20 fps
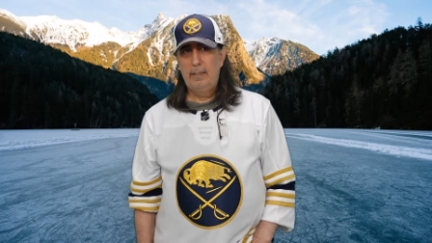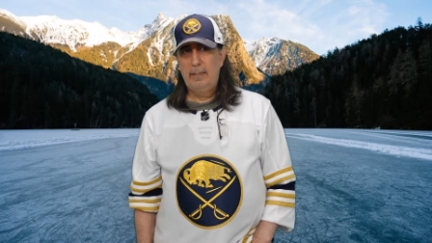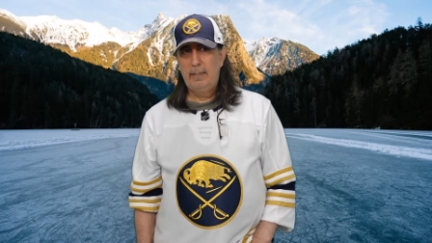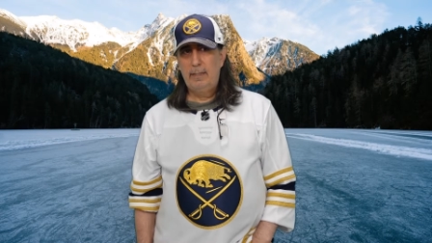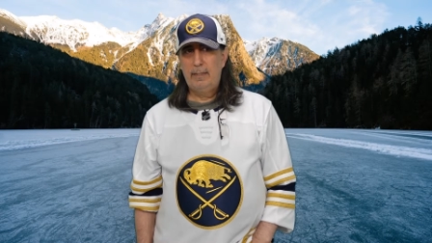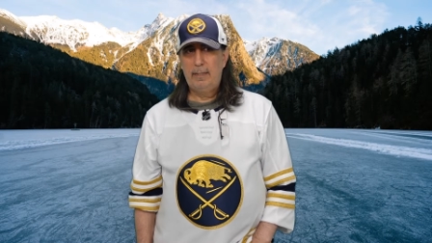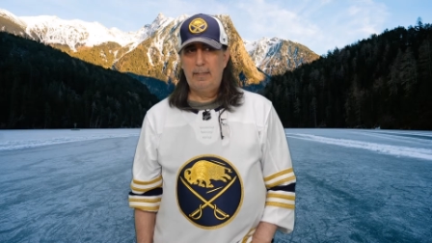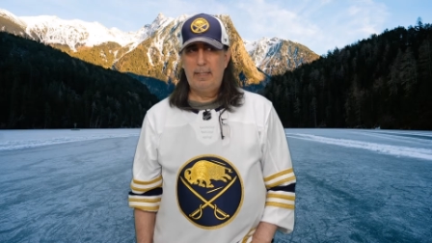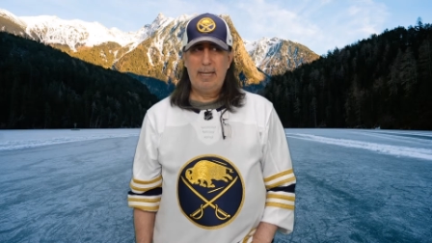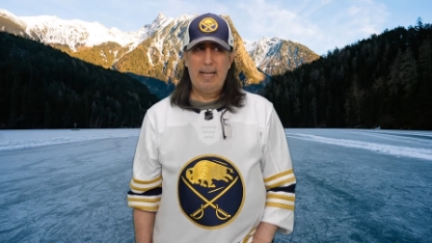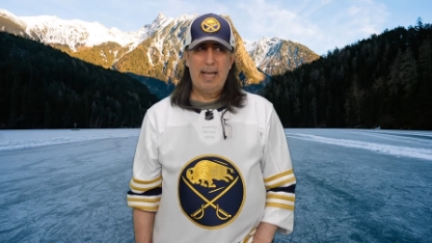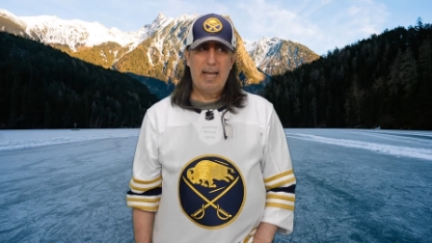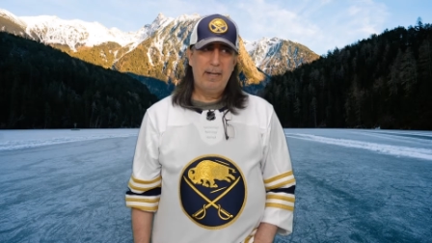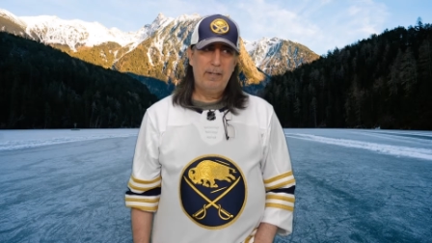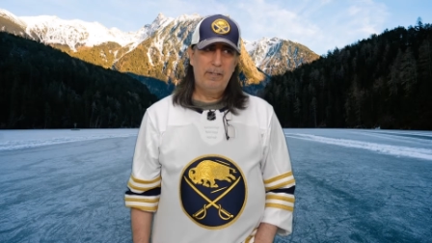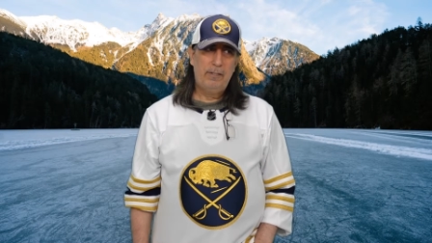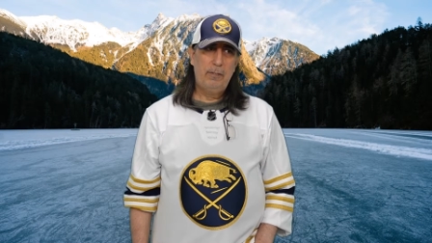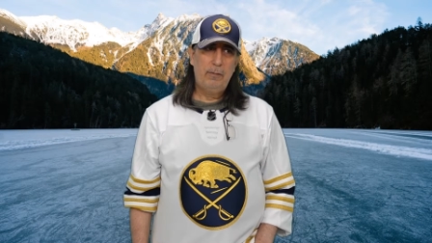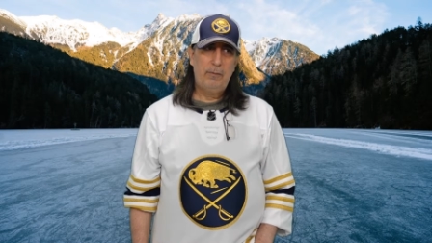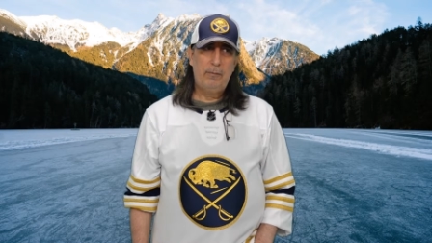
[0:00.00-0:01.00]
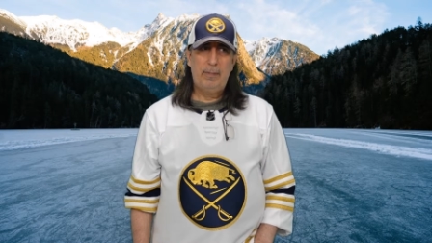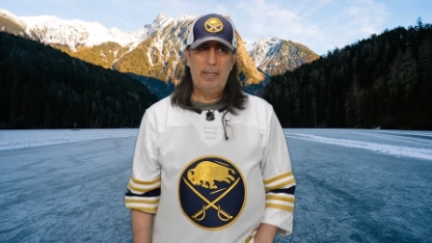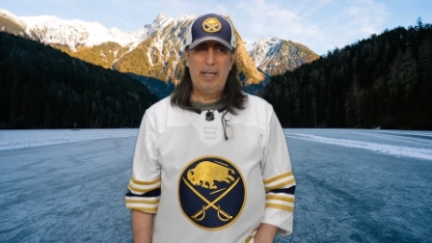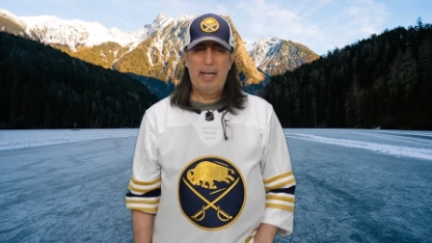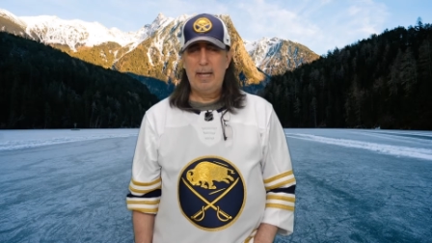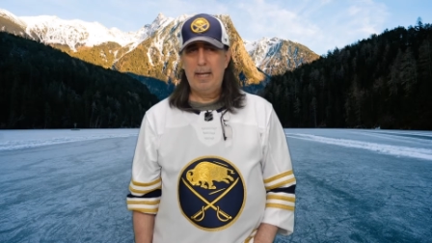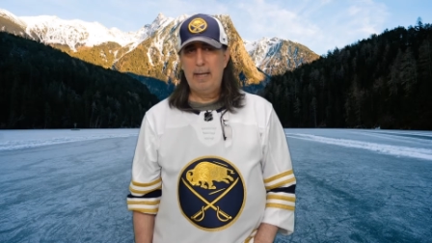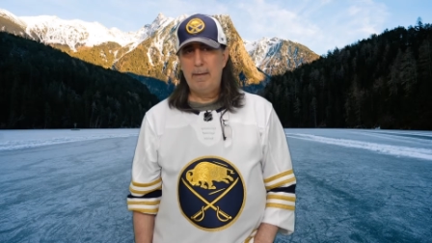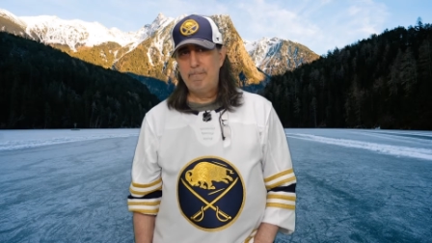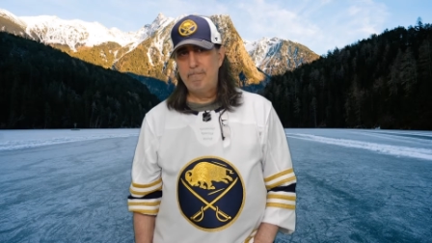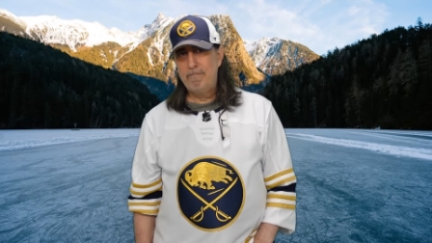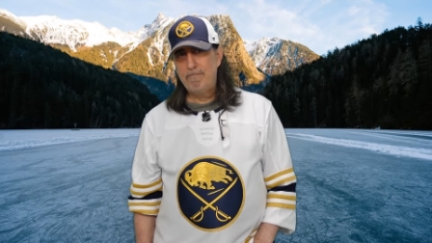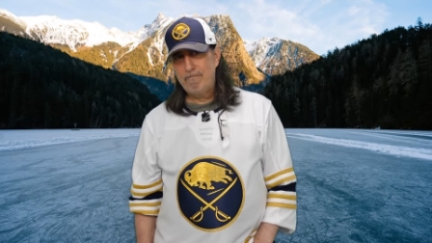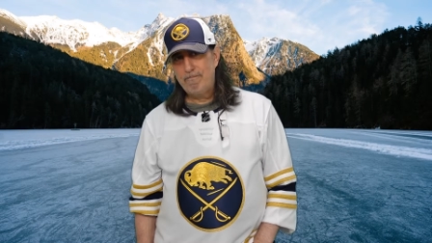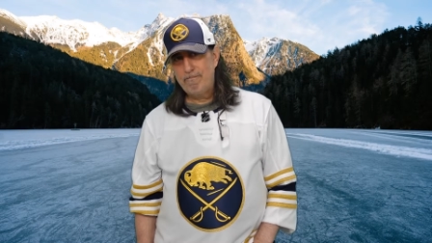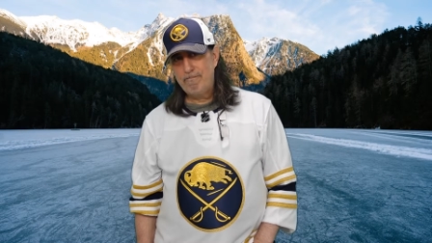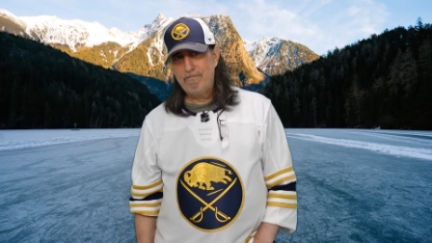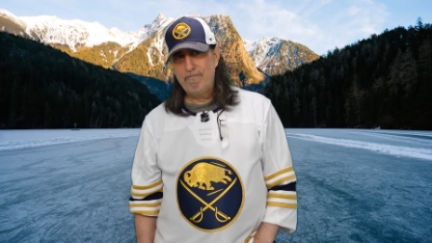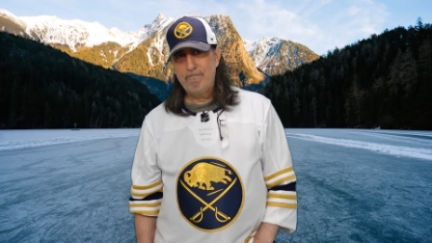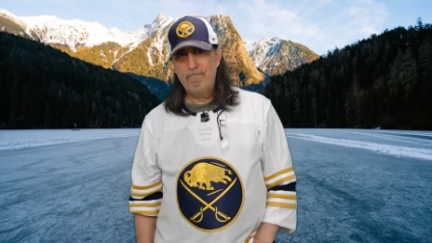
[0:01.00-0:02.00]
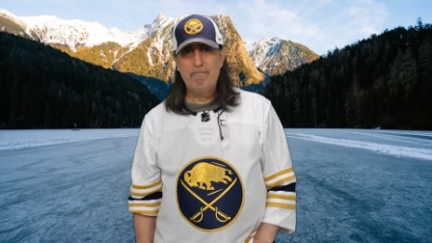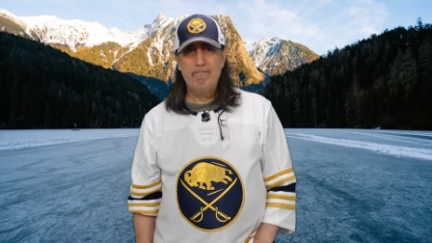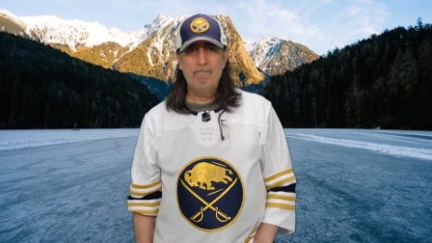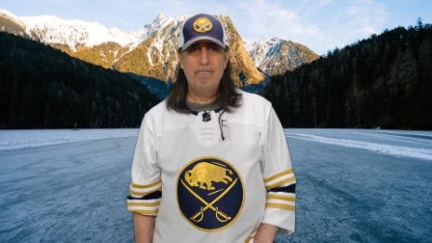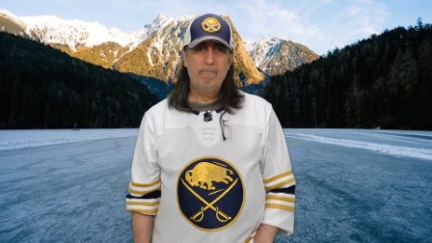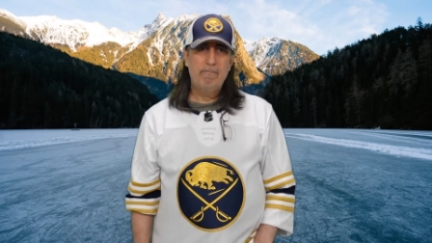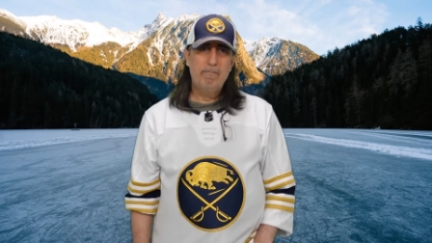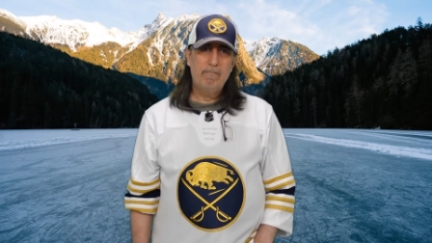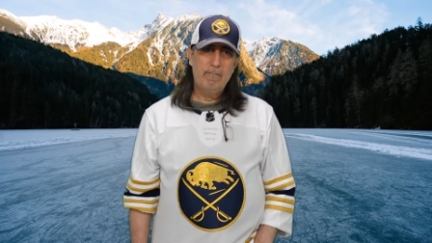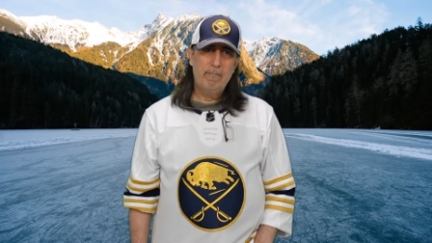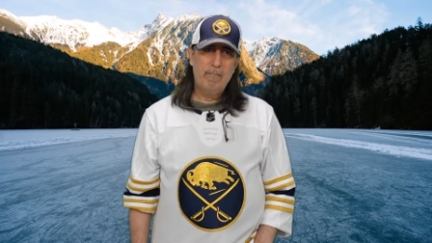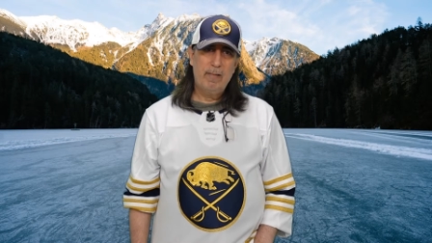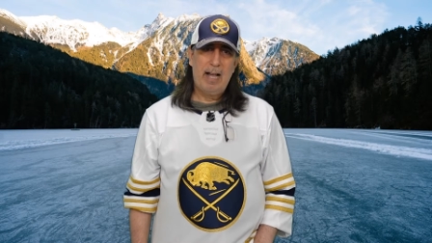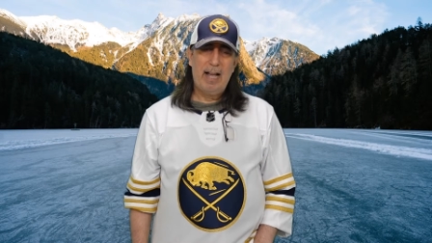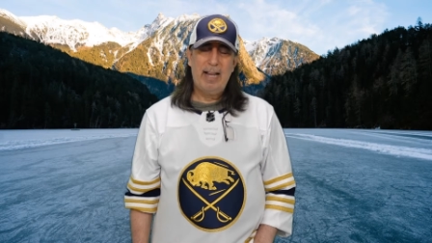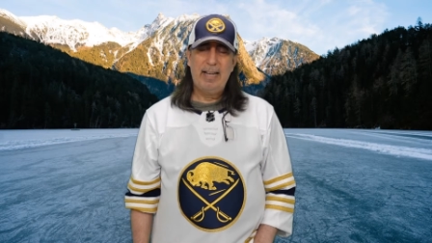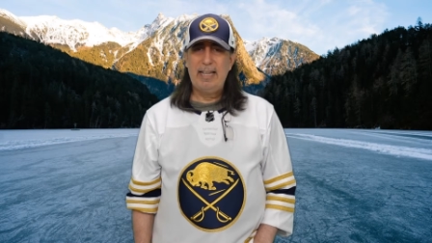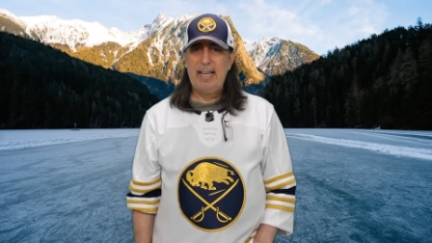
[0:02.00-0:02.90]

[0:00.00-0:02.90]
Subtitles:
the attitude that I